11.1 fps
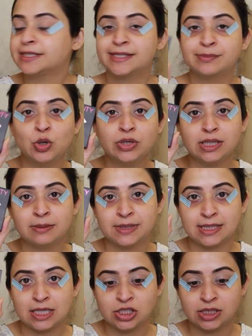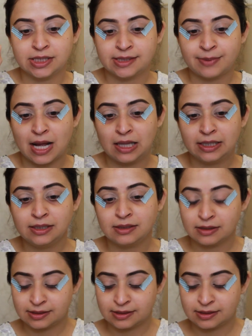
Smokey Obsessions palette.